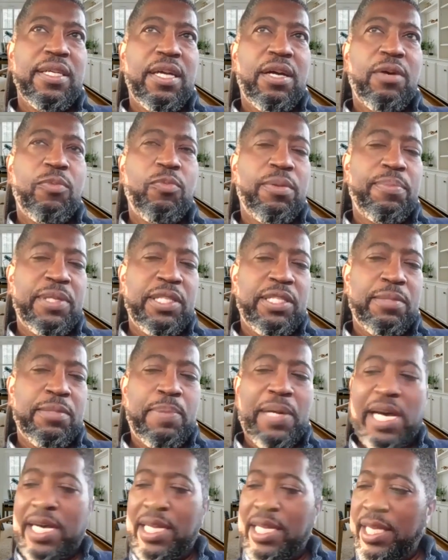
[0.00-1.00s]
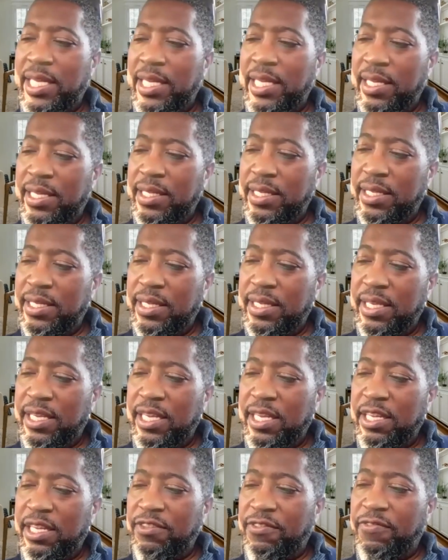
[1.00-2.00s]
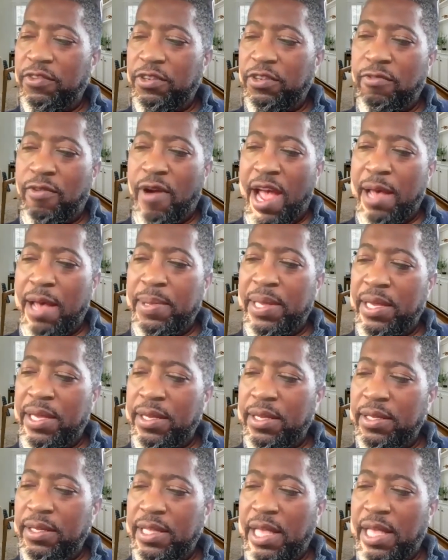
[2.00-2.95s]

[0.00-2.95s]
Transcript: a woman's body is for grabbing,